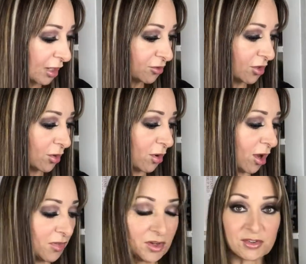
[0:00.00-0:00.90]
So
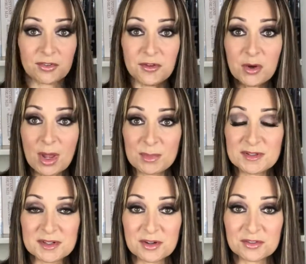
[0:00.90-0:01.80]
there's a few
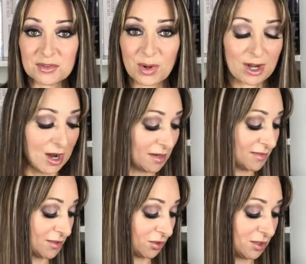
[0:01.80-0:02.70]
episodes where I
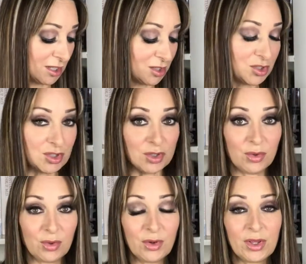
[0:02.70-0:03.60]
still need
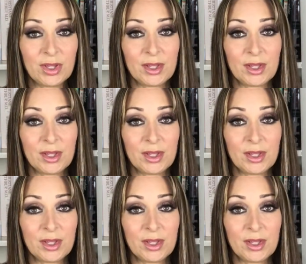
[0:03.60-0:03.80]
to